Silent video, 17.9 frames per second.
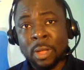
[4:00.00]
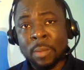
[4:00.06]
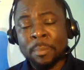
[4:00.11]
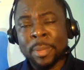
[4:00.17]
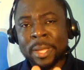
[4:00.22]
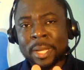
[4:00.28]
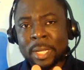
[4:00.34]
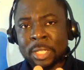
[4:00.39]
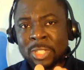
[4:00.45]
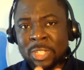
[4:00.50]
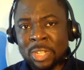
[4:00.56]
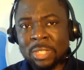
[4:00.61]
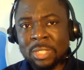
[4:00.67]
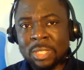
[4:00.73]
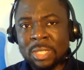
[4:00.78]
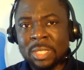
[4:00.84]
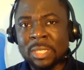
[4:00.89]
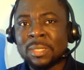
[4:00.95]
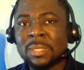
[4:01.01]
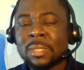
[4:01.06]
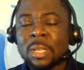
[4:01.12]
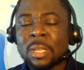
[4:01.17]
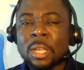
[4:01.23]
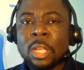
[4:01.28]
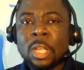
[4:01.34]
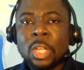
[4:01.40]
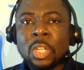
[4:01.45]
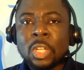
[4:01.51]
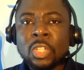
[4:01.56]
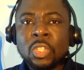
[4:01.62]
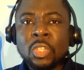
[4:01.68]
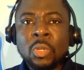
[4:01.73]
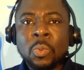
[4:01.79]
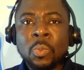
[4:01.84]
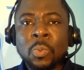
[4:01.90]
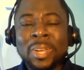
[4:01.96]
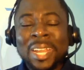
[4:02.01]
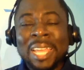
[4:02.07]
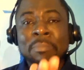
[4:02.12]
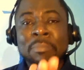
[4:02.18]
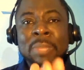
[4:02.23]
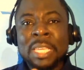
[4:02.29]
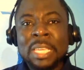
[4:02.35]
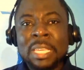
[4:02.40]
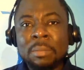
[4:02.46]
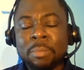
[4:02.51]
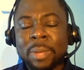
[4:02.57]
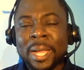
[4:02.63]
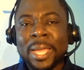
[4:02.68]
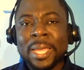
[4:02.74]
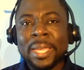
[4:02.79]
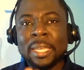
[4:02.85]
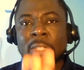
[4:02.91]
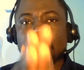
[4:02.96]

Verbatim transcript: uh, better justice to what I mean by